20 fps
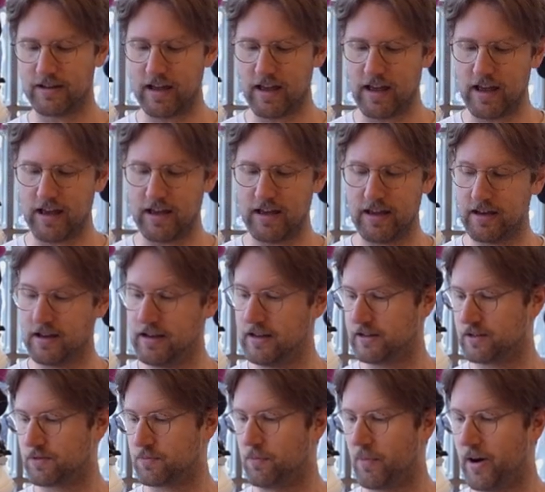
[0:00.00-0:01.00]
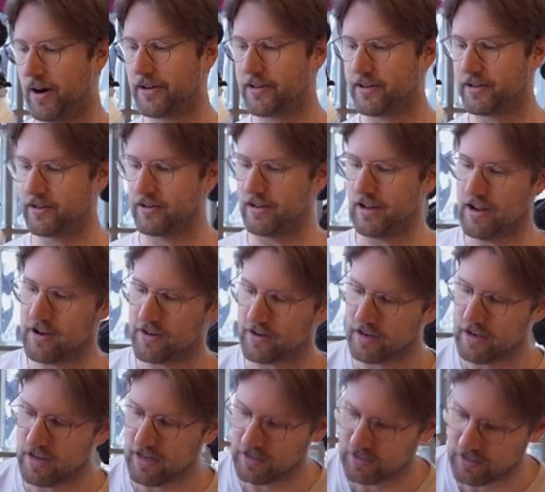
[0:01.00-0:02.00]
in its modern
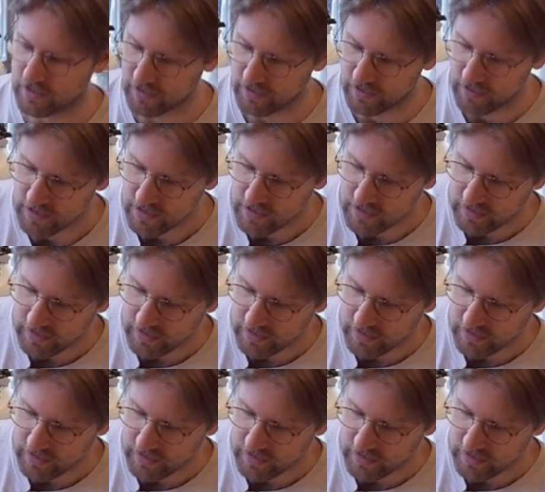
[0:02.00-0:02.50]
incarnation